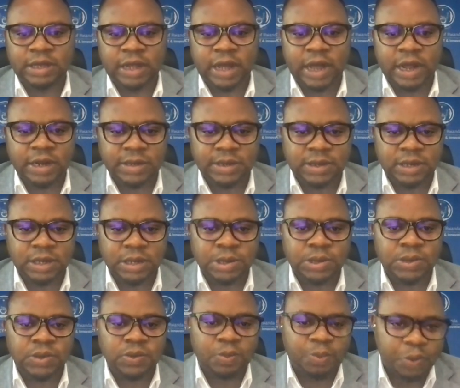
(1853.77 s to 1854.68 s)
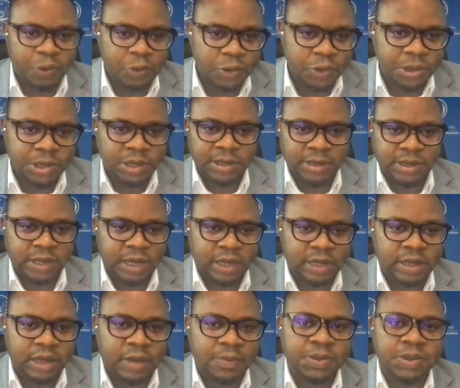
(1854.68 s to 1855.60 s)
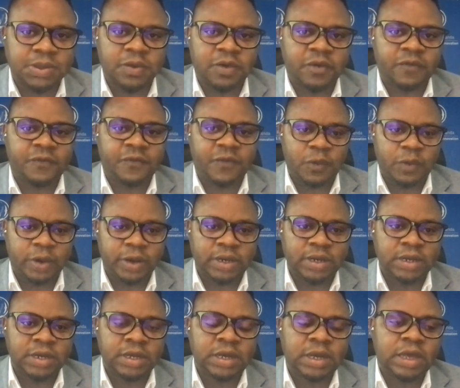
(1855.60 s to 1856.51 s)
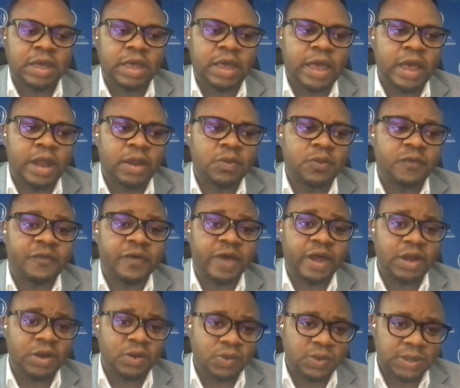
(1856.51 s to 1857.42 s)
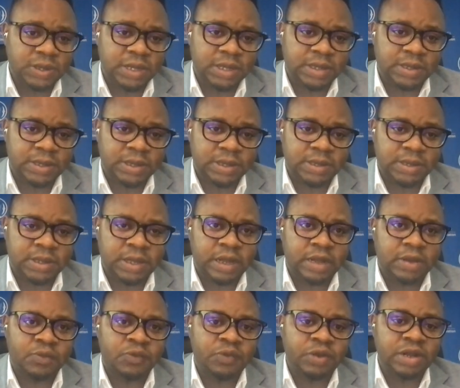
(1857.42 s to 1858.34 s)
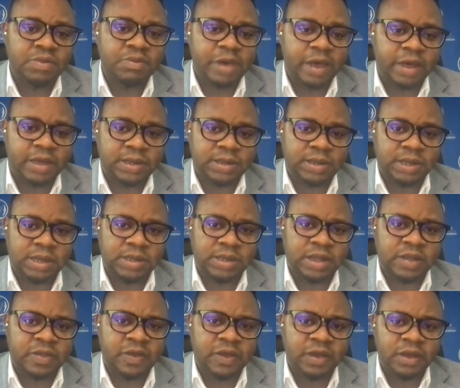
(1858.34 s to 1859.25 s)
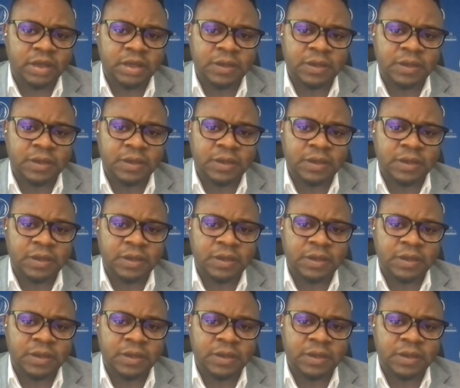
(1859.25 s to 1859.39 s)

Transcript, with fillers: at the early stage to push these startups forward and to find use cases that really make sense.